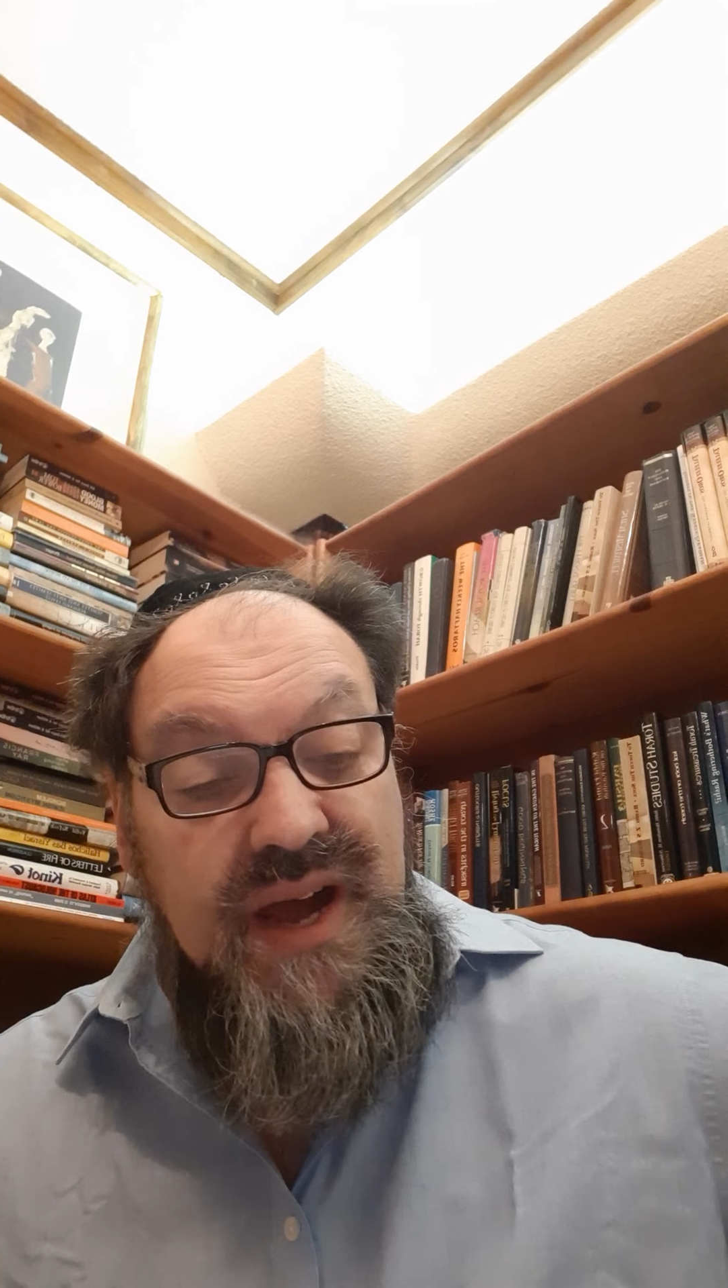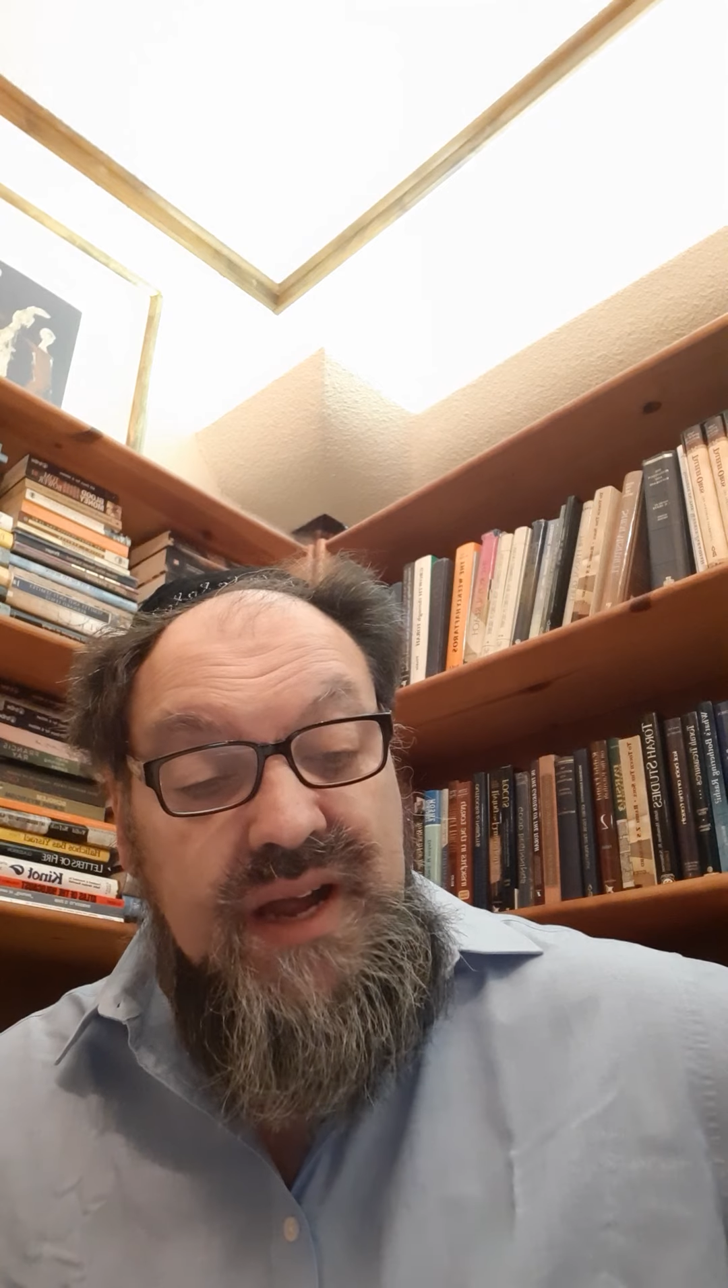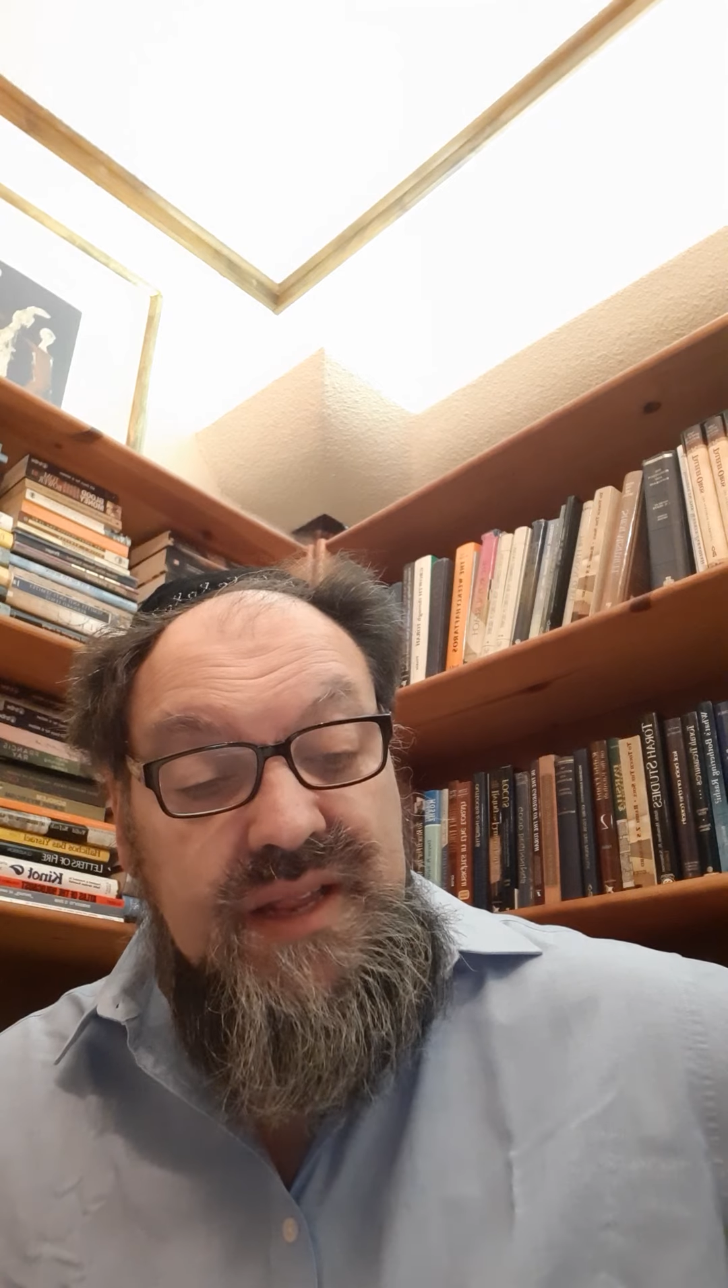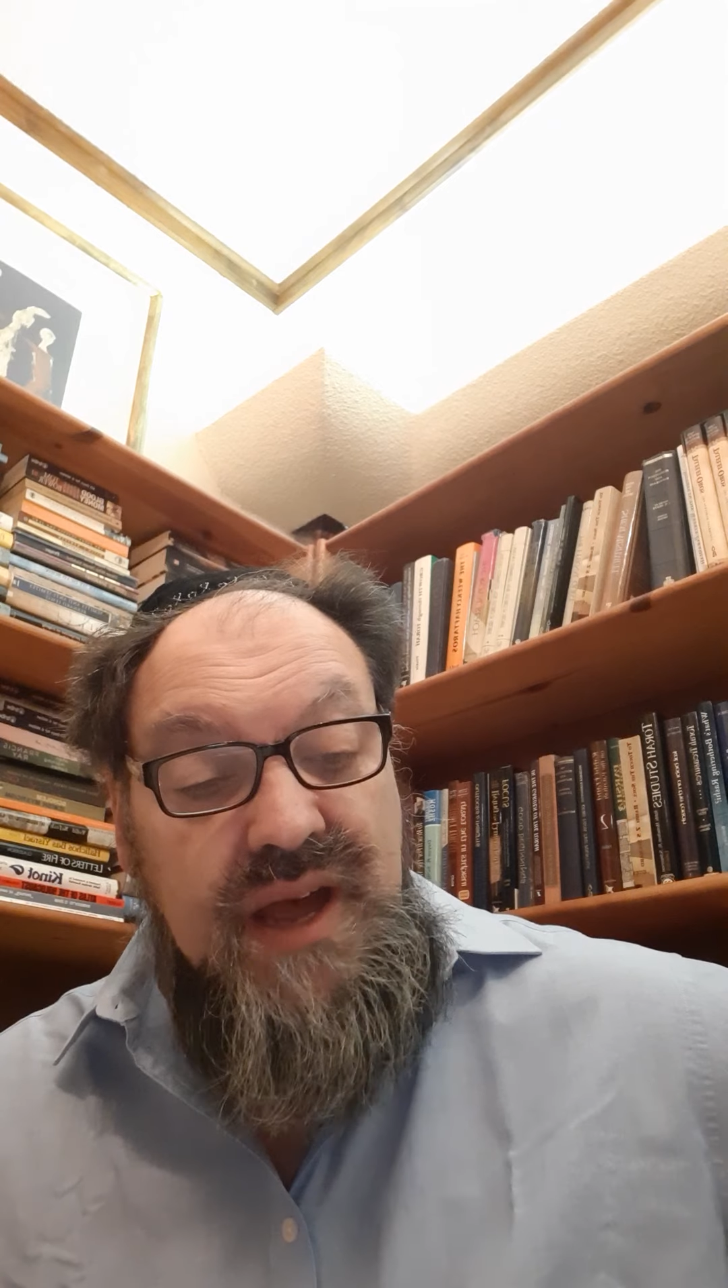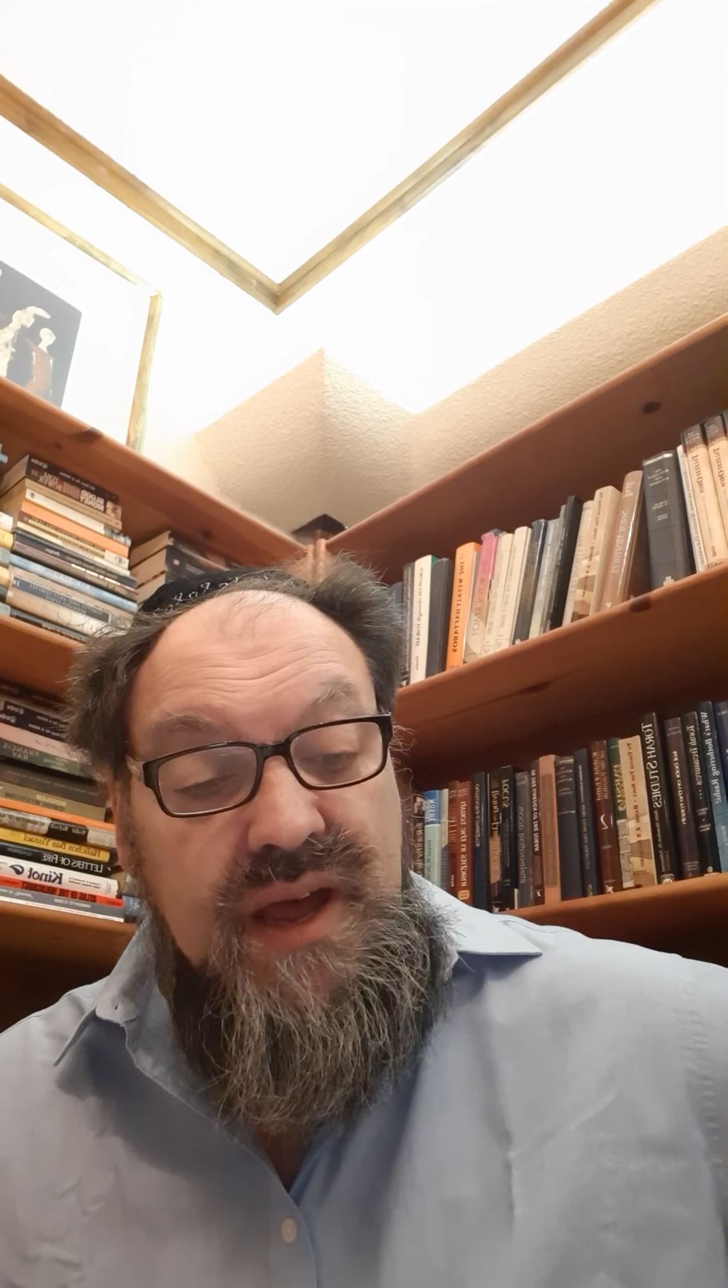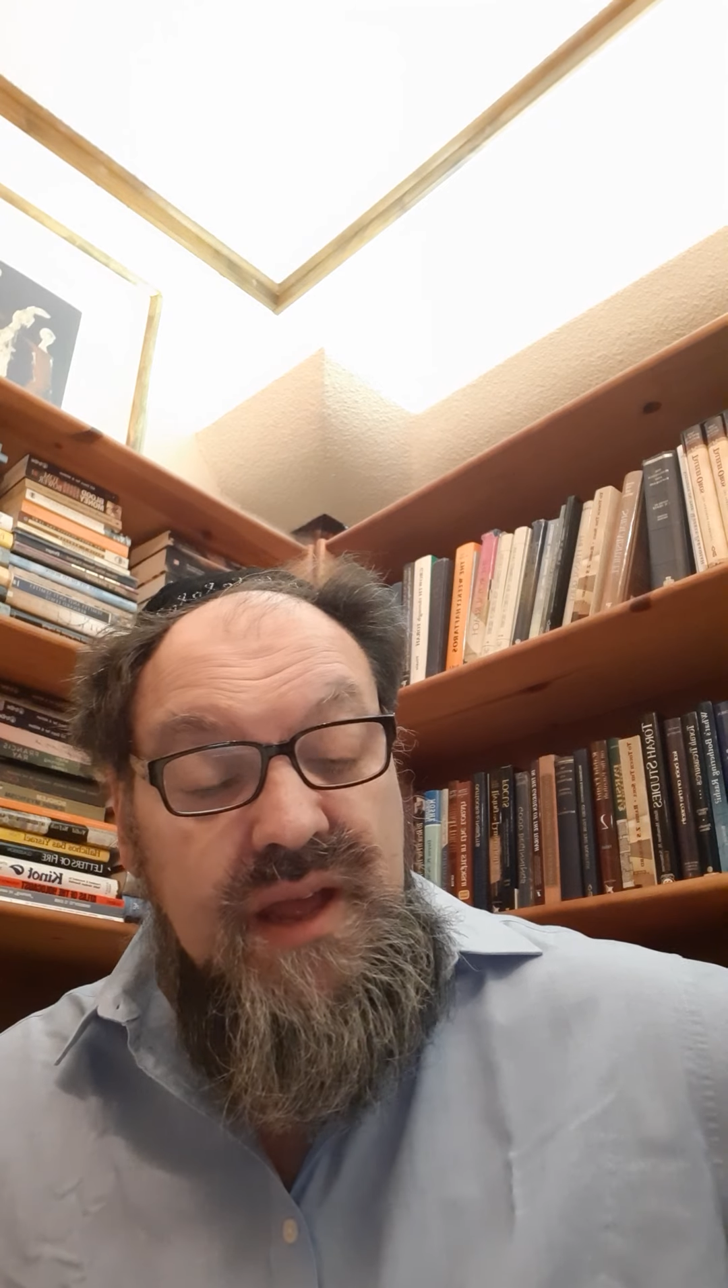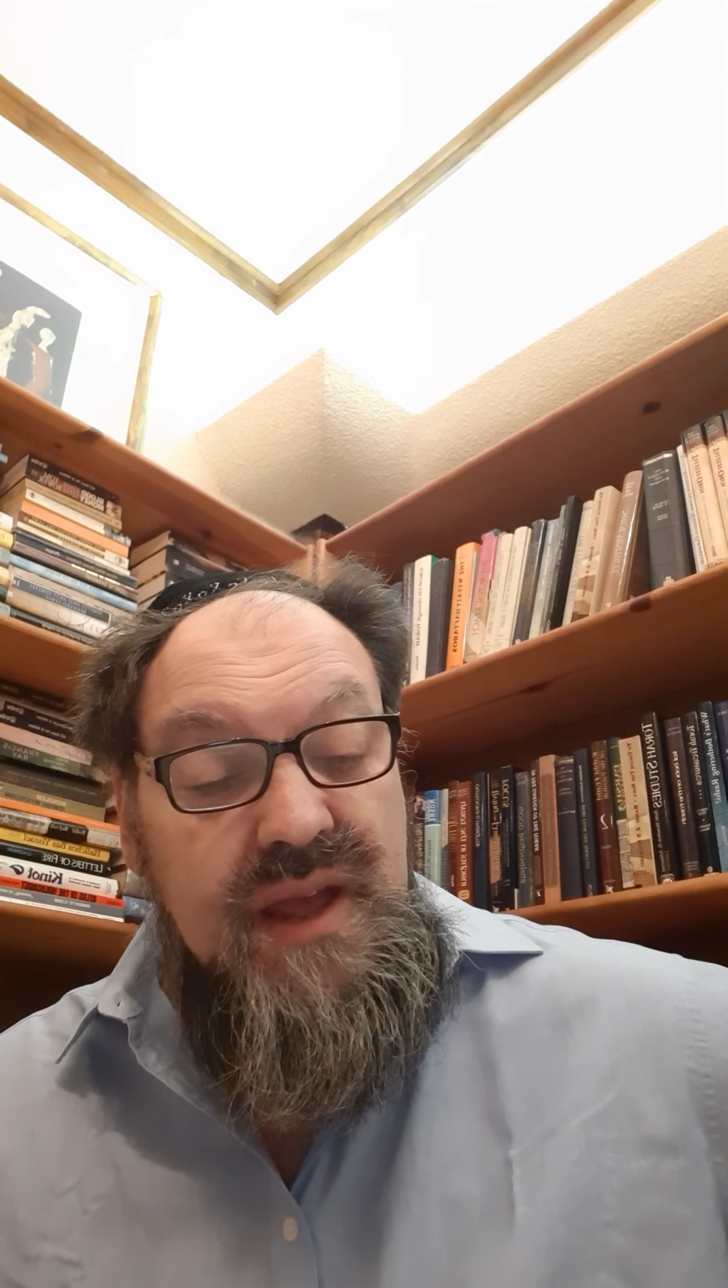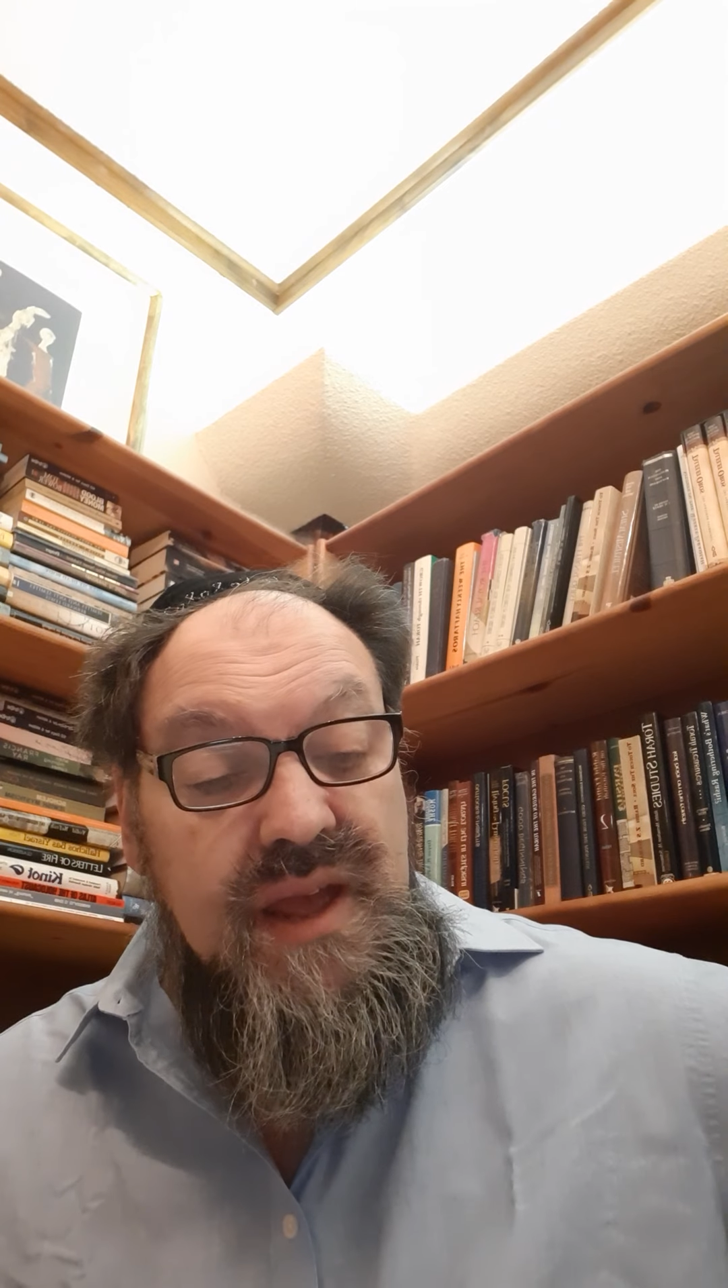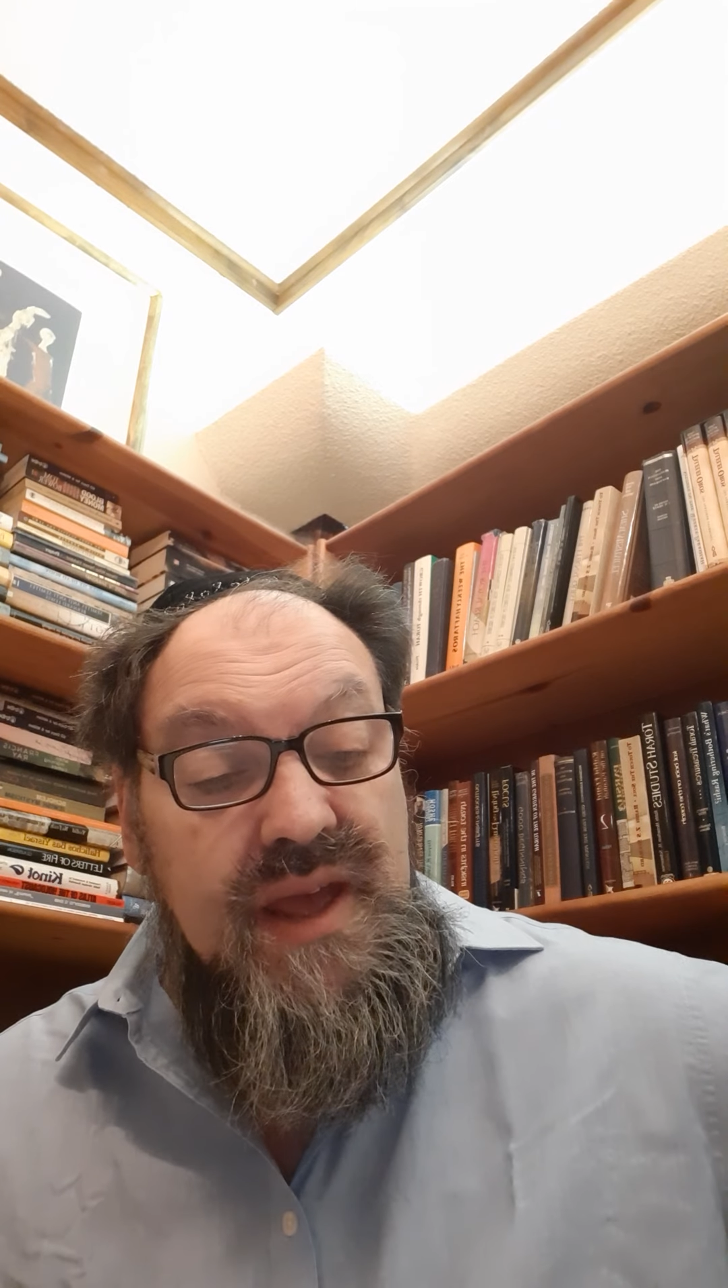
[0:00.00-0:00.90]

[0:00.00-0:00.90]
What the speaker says: Haggadah.